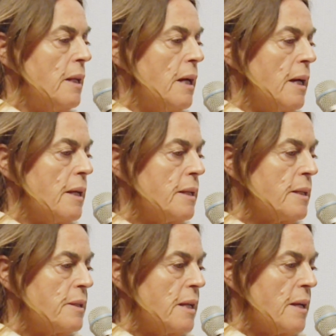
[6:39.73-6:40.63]
and
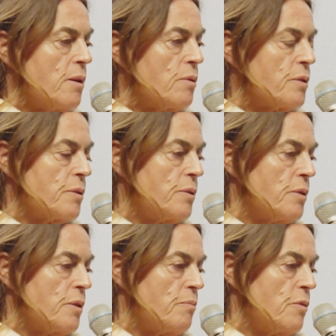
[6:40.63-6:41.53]
then also
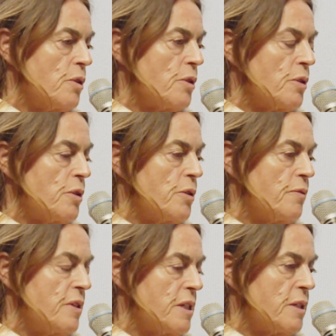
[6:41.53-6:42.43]
the
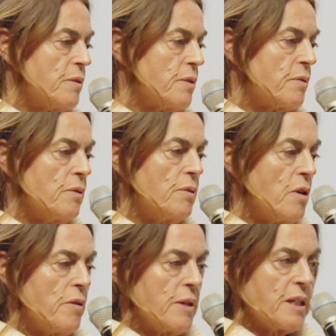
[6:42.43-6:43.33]
visitors to
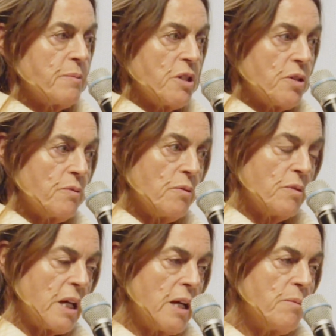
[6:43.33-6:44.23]
other exhibitions who
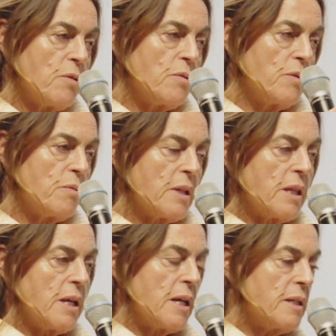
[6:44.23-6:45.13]
came all the way
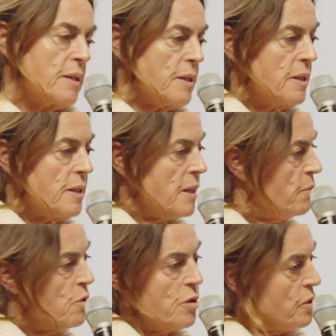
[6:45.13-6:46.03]
there
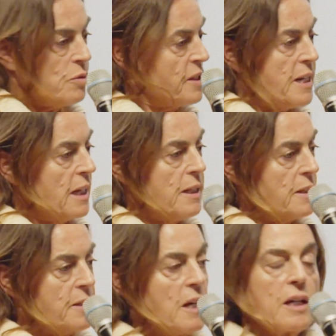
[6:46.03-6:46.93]
and were
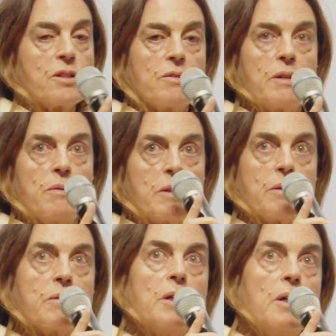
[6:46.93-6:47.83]
startled actually
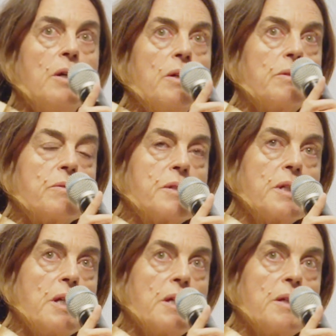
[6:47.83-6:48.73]
to
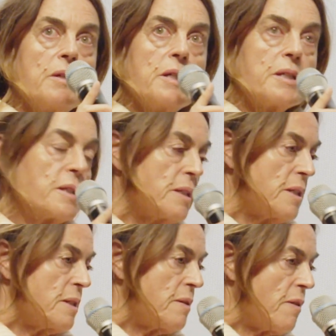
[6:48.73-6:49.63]
see this
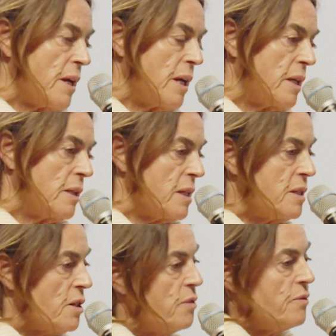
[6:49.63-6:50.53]
thing,
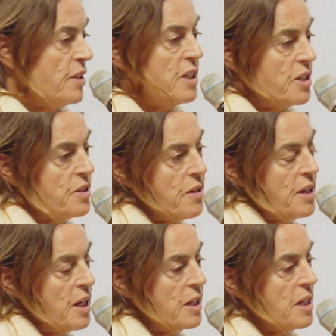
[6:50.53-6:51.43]
this unfinished
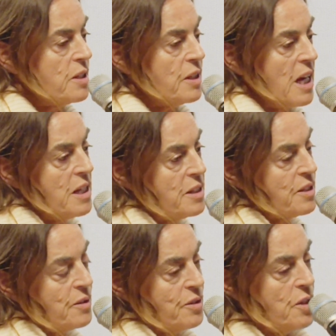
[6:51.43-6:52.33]
thing that
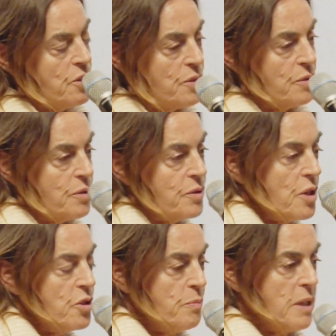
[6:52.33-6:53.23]
has
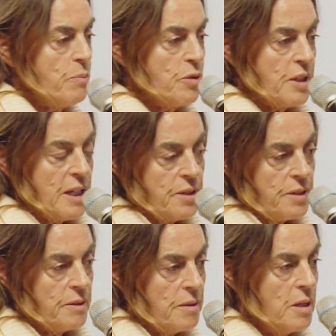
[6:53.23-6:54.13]
such a big potential.